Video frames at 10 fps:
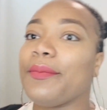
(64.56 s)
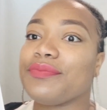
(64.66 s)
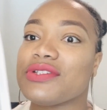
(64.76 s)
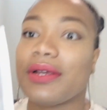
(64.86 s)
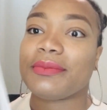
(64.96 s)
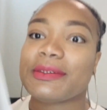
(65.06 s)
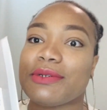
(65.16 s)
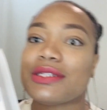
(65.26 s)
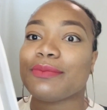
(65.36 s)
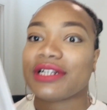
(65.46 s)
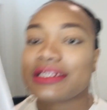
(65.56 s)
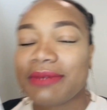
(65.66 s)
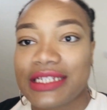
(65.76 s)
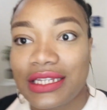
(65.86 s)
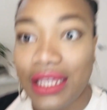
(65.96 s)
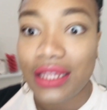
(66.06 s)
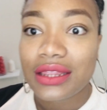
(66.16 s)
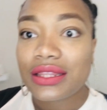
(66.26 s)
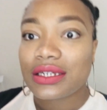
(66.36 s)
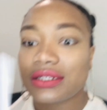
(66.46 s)
So I'm supposed to brush my
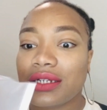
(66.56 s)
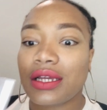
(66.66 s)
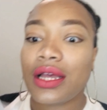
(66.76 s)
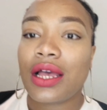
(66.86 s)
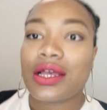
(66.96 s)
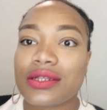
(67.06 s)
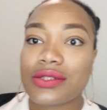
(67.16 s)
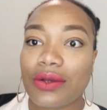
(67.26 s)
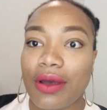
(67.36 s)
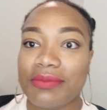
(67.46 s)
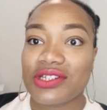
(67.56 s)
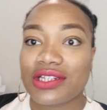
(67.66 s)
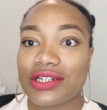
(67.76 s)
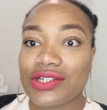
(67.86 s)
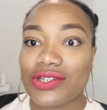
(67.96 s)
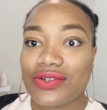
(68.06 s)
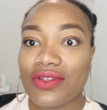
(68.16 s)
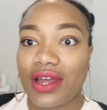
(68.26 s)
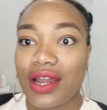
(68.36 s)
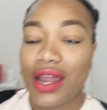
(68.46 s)
teeth. So I'm just gonna do
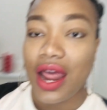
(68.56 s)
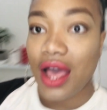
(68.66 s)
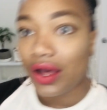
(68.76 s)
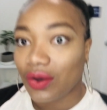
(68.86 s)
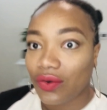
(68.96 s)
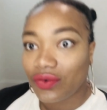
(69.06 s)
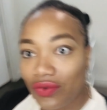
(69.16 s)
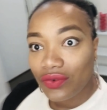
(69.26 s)
that now.